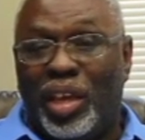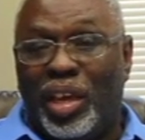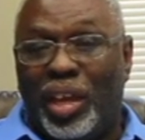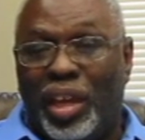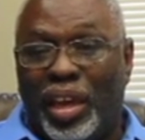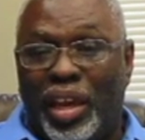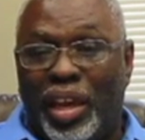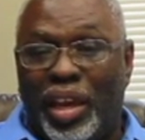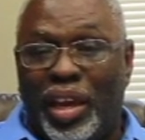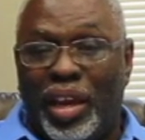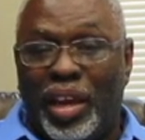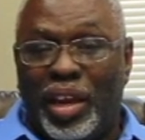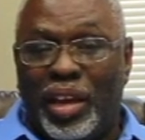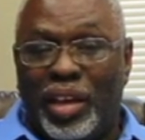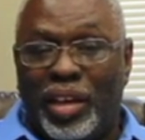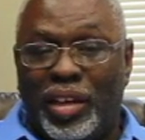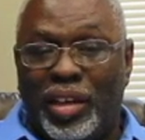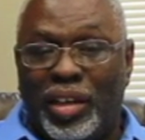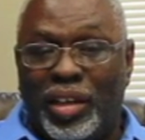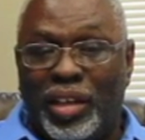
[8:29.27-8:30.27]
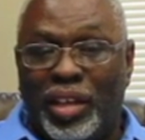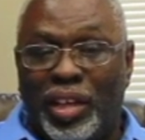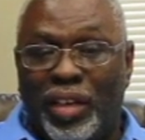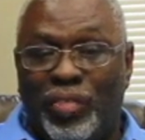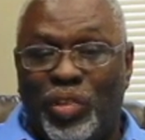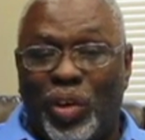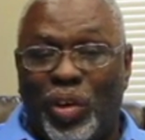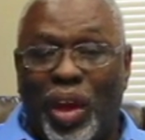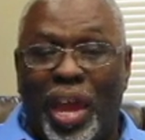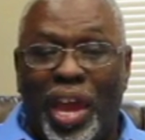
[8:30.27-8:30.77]
And if
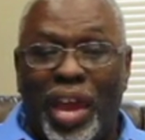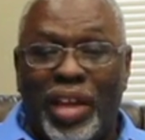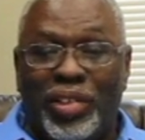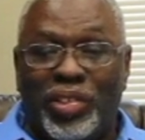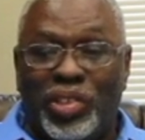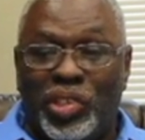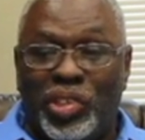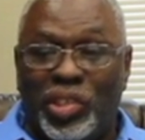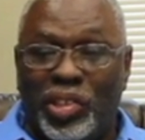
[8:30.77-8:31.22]
you ask